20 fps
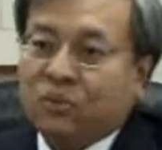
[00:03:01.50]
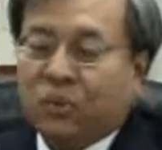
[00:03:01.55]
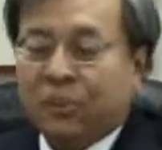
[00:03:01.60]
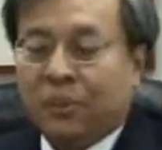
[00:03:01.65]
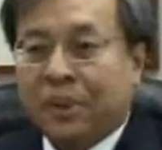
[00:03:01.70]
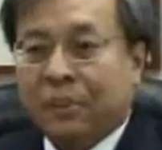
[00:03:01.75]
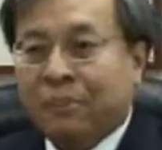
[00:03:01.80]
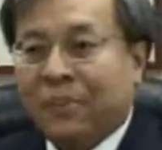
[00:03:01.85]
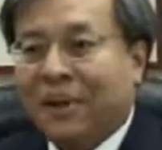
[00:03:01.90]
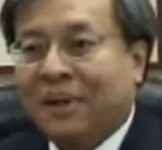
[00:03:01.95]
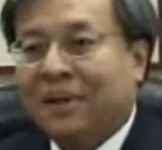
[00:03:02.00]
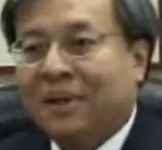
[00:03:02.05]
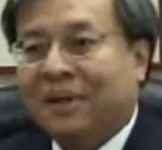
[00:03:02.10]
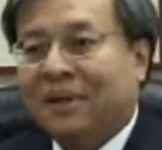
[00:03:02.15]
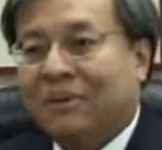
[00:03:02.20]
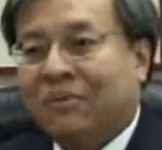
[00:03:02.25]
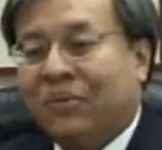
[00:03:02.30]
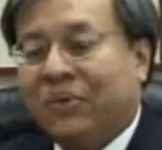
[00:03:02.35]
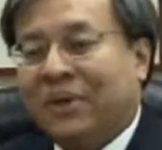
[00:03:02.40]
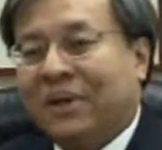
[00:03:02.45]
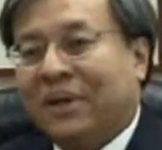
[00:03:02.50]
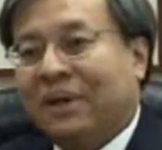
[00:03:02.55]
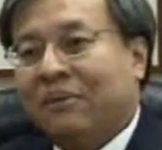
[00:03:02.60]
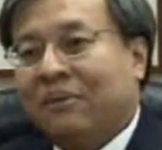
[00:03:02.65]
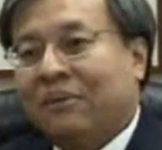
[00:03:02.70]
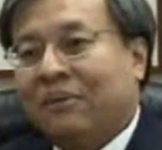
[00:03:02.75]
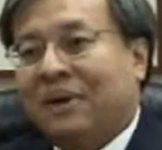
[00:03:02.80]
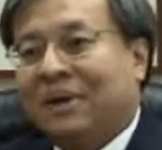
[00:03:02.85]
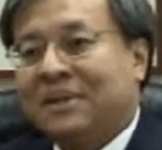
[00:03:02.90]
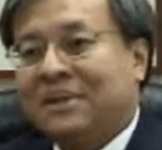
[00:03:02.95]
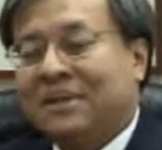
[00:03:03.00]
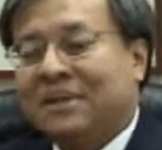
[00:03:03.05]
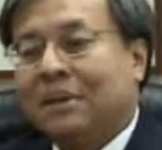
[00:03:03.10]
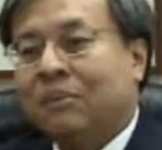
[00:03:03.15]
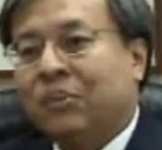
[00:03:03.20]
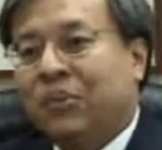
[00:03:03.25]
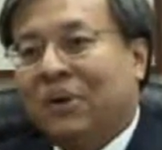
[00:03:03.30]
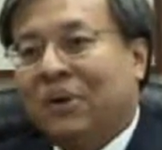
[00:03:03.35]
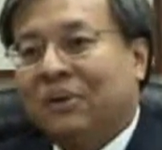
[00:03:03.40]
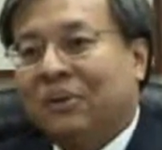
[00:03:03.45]
it would be better if we can find
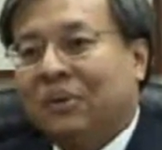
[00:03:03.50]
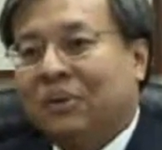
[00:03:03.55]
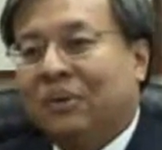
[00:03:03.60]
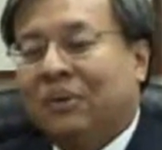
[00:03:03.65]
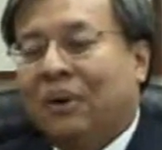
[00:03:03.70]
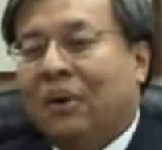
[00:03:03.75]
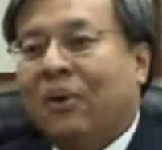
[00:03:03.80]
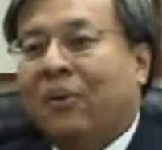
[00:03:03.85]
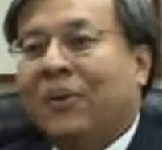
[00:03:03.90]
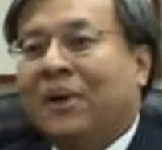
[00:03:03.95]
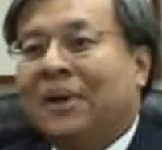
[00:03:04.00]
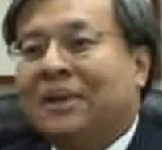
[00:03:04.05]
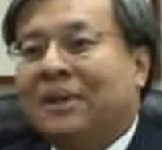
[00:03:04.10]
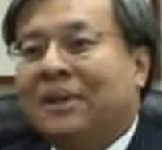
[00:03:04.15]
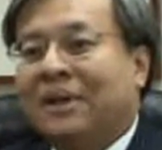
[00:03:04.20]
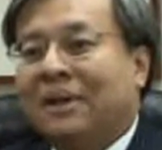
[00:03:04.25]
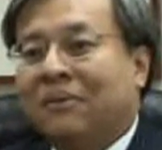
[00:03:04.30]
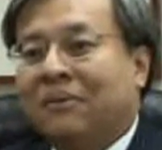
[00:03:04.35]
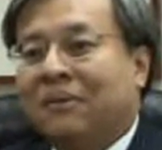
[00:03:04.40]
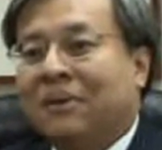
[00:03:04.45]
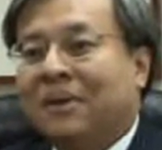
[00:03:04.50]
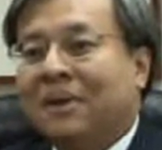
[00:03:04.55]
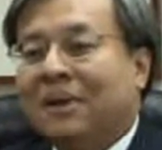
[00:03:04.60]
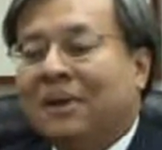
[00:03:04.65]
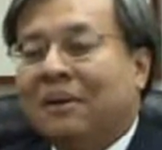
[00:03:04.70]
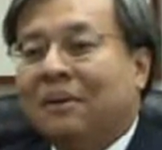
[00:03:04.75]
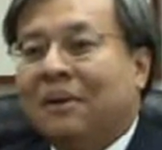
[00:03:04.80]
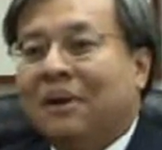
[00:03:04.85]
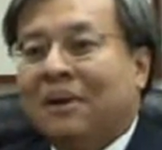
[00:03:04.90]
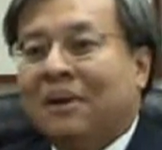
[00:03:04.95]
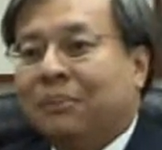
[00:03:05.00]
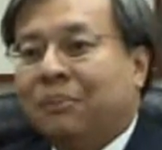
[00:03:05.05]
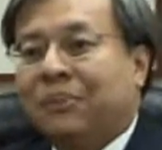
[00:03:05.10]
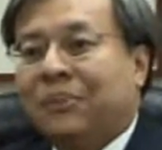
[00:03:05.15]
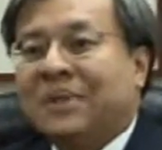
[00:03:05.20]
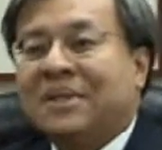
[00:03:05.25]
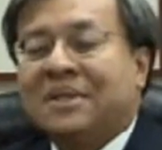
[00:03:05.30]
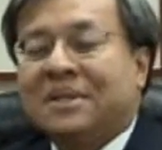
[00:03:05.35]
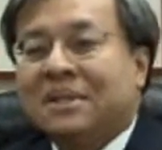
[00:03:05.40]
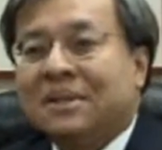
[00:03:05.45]
someone who already have
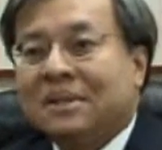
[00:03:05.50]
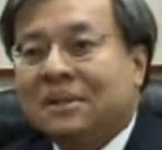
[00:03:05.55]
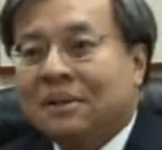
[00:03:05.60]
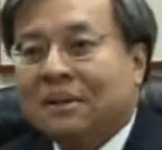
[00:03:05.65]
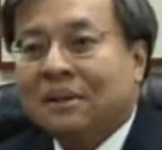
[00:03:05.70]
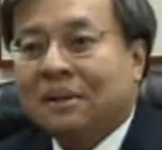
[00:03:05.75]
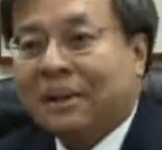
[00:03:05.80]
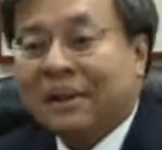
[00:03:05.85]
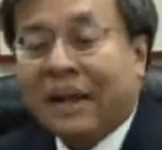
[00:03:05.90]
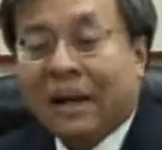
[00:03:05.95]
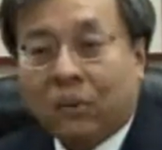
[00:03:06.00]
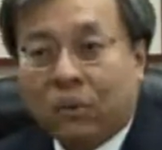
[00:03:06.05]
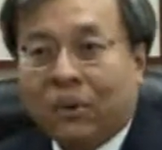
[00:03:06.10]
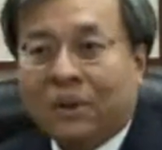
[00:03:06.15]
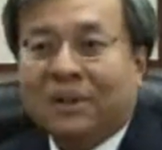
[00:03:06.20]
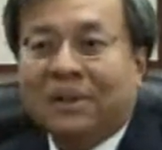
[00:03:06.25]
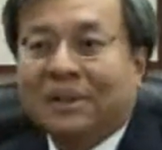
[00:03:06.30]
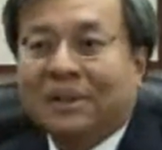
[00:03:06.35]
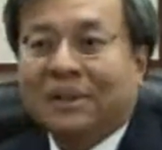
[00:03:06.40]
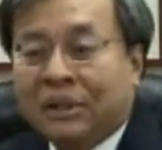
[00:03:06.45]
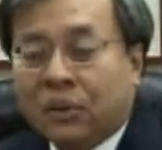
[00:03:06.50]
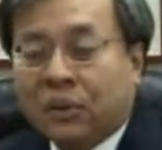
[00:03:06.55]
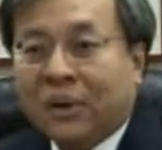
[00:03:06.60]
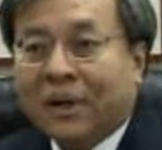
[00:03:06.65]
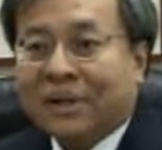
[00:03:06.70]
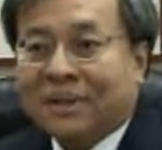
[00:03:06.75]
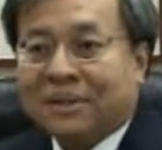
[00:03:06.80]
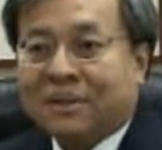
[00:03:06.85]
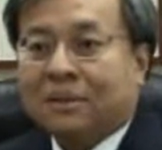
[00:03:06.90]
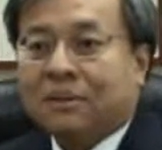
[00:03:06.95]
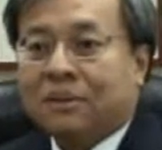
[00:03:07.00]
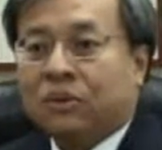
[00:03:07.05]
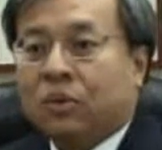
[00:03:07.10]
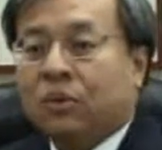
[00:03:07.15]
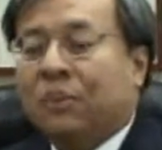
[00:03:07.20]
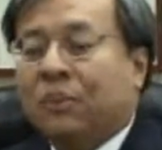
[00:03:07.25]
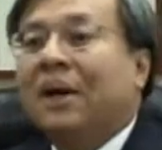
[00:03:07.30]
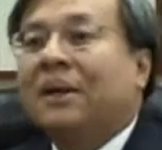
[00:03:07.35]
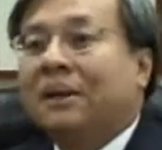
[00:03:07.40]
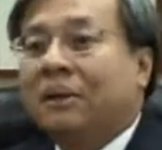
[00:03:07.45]
business network in US
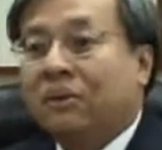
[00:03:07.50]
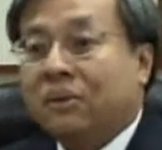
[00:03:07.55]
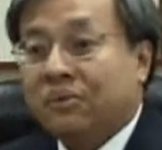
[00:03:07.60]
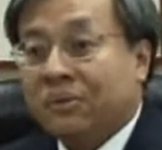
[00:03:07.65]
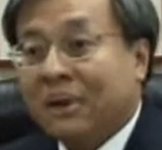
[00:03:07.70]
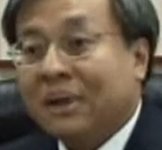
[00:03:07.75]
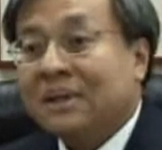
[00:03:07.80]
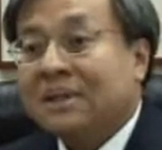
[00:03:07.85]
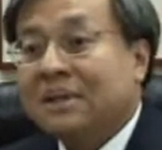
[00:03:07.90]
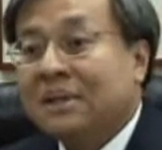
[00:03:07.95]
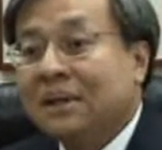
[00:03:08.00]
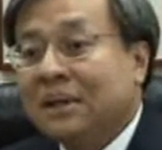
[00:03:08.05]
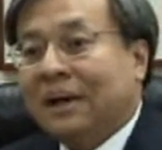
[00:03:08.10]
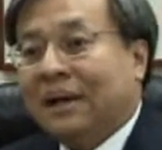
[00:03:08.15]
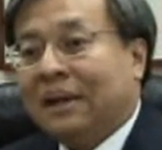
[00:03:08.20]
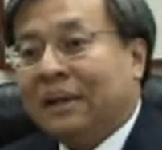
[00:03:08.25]
to partner with us.